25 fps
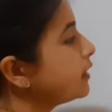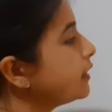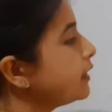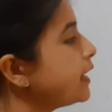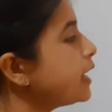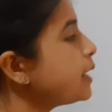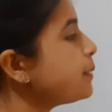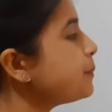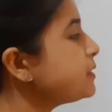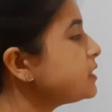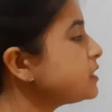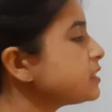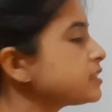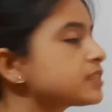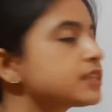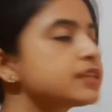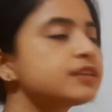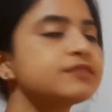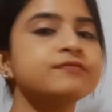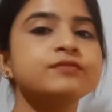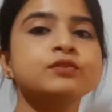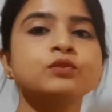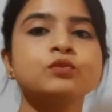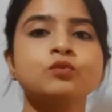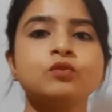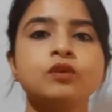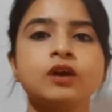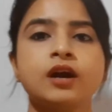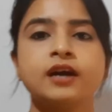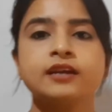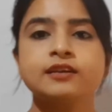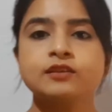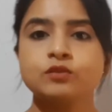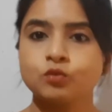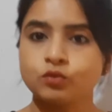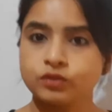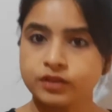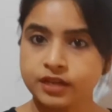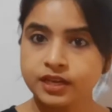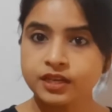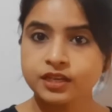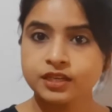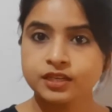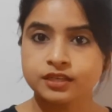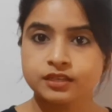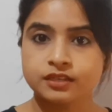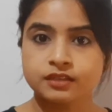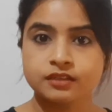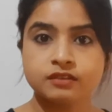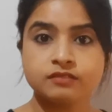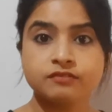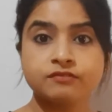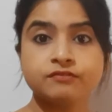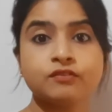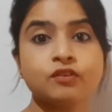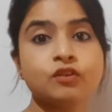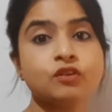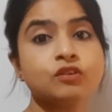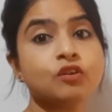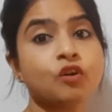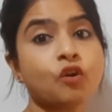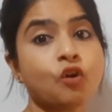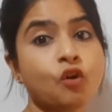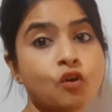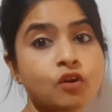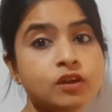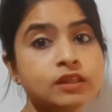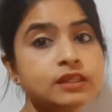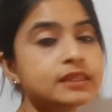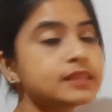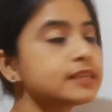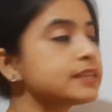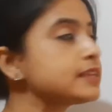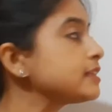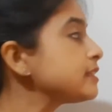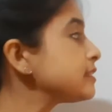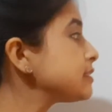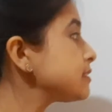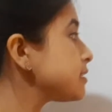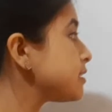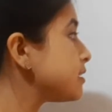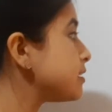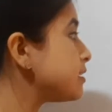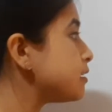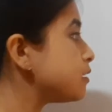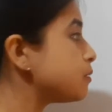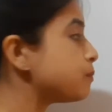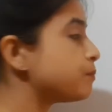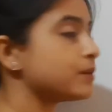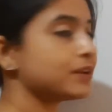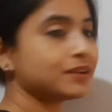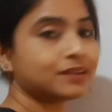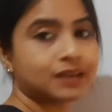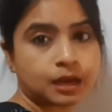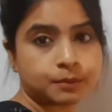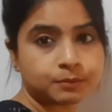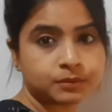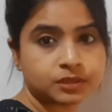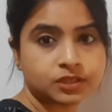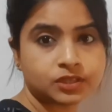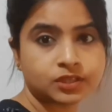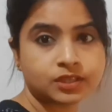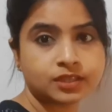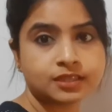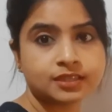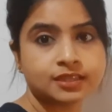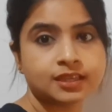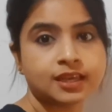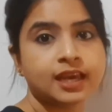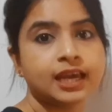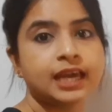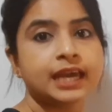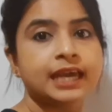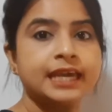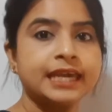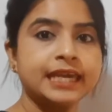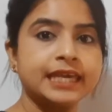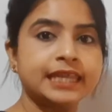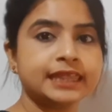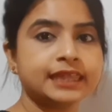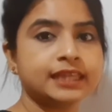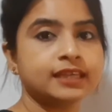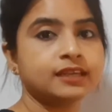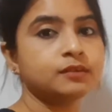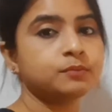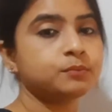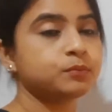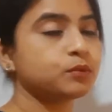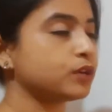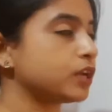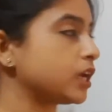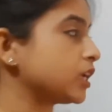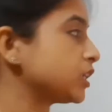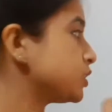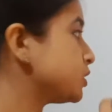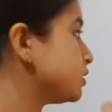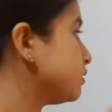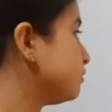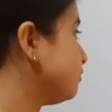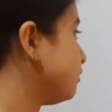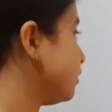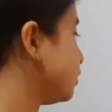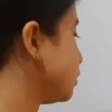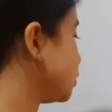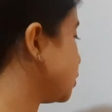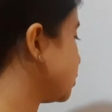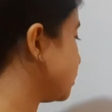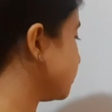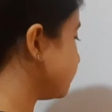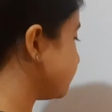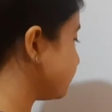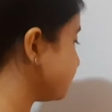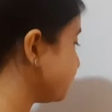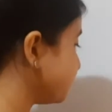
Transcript: Let me just give you a notation for all these uh, parameters in the production function.